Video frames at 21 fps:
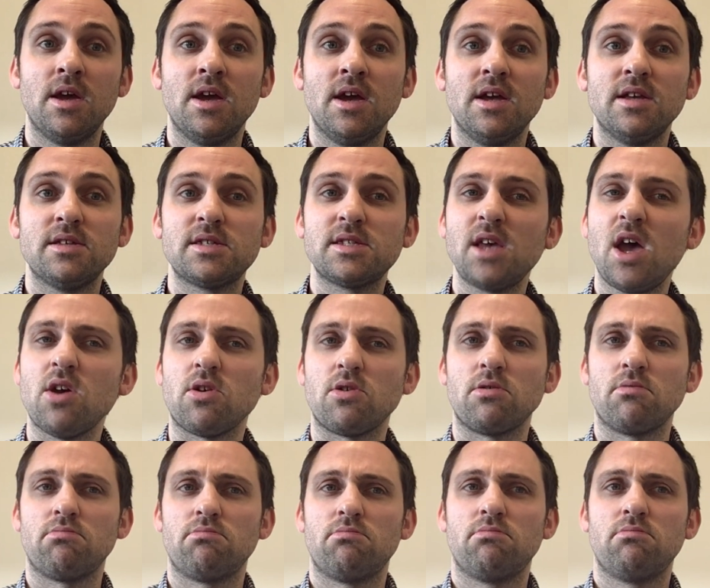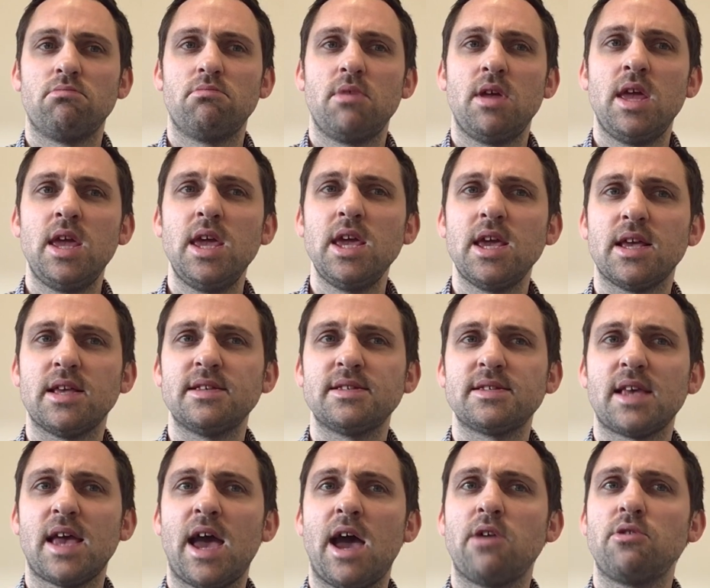So, here's
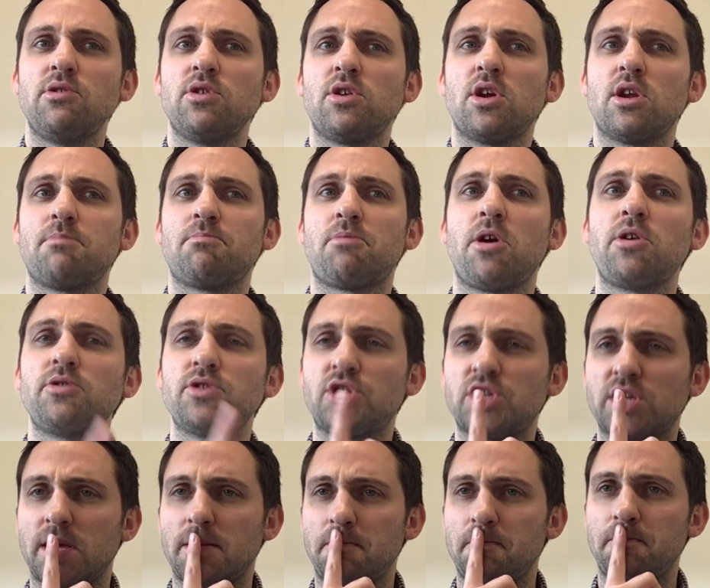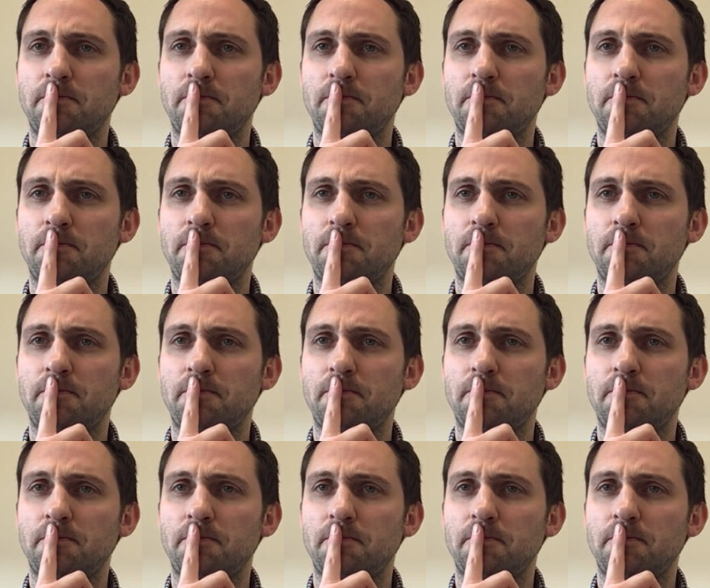how you could approach it.